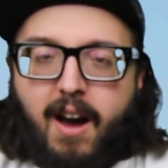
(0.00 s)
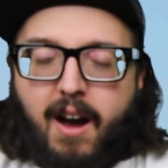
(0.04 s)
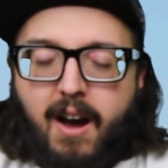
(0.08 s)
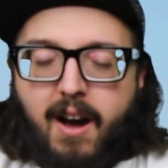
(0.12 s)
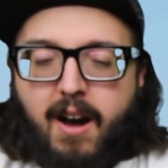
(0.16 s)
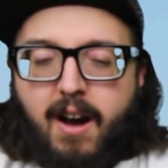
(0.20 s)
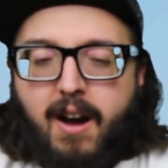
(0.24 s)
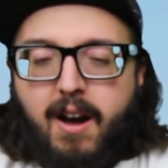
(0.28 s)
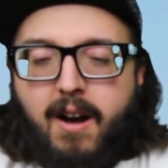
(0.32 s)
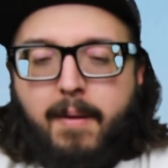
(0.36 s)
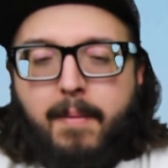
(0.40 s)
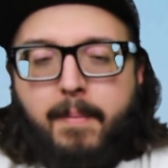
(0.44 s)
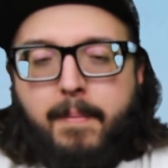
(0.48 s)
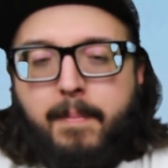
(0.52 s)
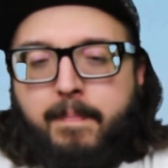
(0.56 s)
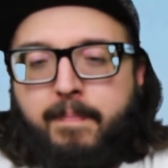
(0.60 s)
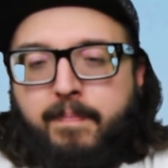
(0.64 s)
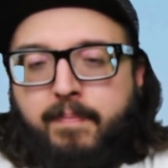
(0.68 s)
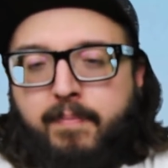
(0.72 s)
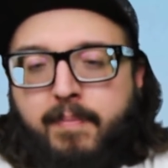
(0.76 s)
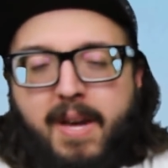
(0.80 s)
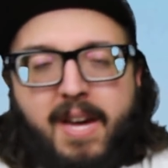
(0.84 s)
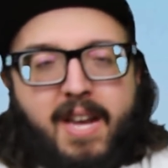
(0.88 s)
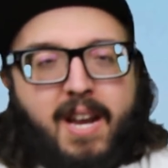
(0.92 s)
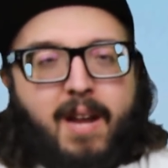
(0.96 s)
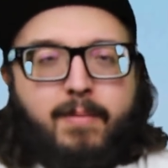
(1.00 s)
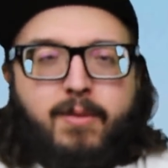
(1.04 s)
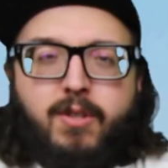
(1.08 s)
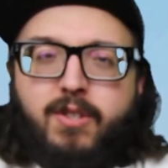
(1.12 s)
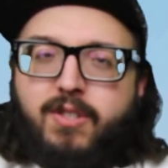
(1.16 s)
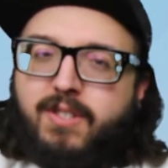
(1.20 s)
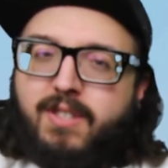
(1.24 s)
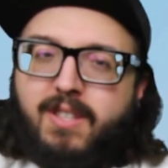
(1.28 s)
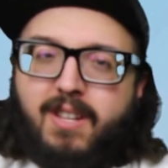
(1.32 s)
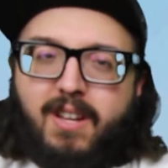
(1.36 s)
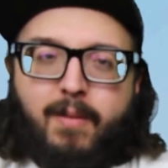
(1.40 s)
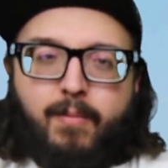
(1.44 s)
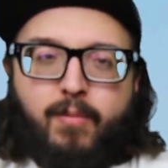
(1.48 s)
Man,
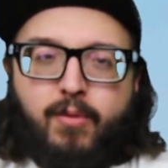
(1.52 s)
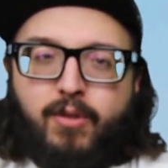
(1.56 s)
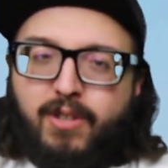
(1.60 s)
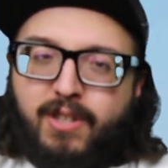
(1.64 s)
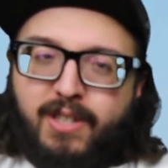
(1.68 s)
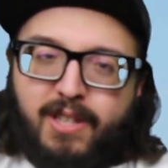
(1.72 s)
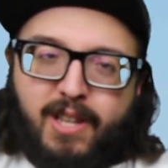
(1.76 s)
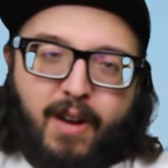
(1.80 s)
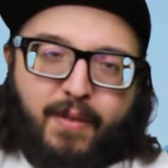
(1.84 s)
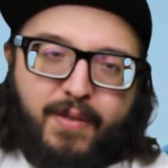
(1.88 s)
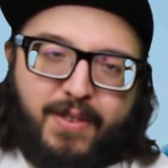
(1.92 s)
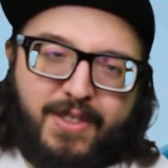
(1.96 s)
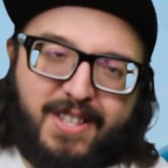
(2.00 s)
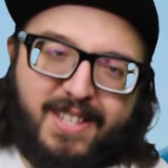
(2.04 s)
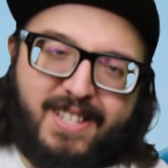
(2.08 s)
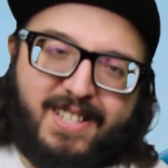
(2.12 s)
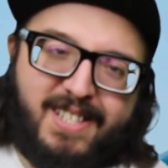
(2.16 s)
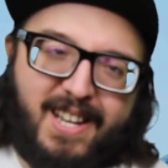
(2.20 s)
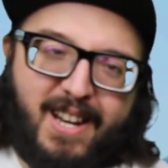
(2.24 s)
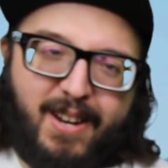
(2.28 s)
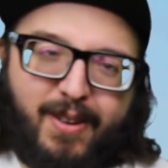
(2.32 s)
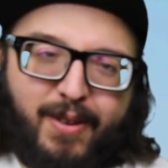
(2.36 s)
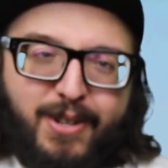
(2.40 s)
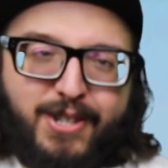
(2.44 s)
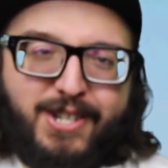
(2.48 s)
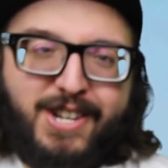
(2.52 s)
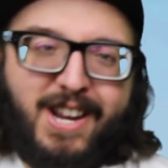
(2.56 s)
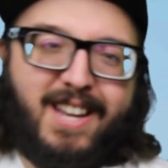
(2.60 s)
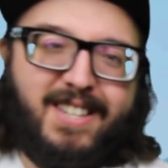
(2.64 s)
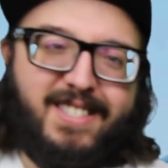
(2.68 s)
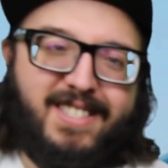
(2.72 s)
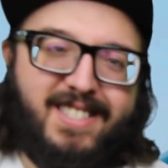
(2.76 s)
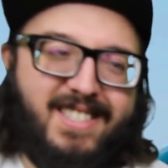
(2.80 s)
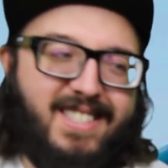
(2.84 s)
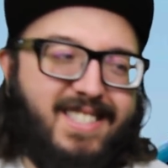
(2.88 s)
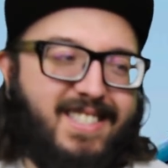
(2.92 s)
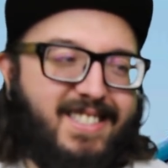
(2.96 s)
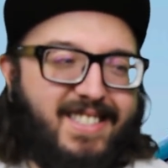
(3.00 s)
I'm really loving the Integra
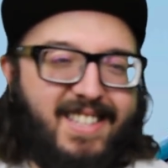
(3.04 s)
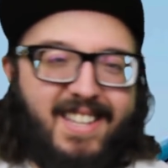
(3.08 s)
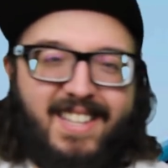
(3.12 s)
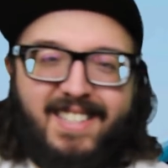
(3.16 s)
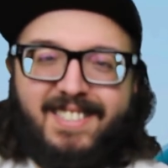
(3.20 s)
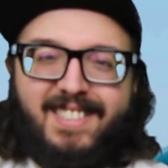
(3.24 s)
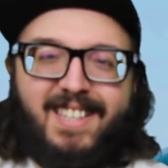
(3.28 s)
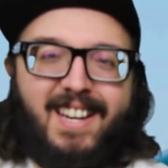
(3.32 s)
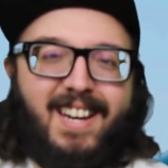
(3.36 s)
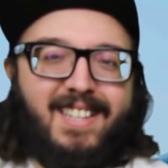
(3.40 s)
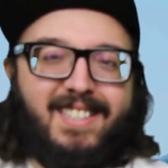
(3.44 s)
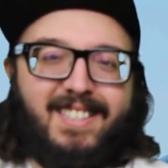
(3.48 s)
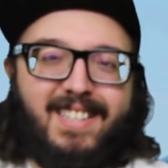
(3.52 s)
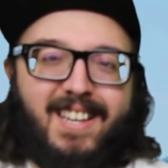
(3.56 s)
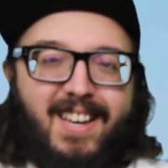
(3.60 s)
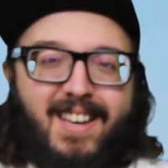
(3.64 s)
chassis these days, guys.